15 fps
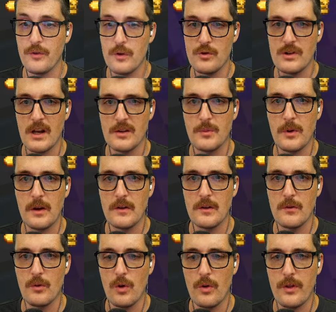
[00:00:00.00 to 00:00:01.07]
chest plates and
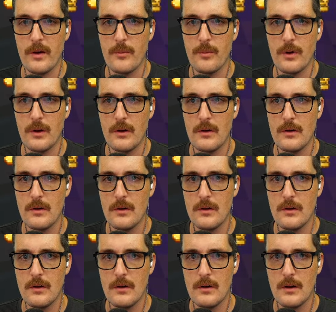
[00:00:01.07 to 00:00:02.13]
roll them, but
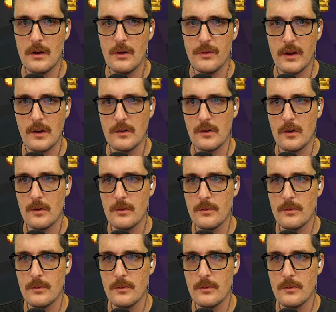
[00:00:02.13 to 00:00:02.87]
I don't think so.